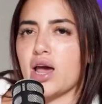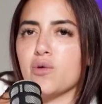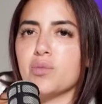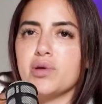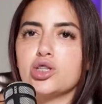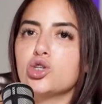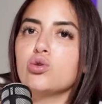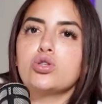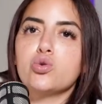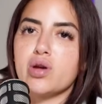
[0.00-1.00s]
it would be
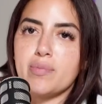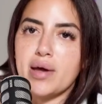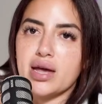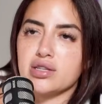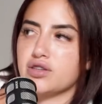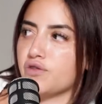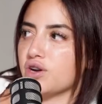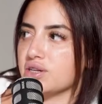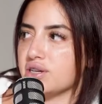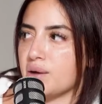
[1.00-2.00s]
2 twin beds, for
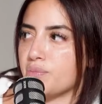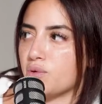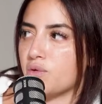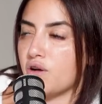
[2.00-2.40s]
example,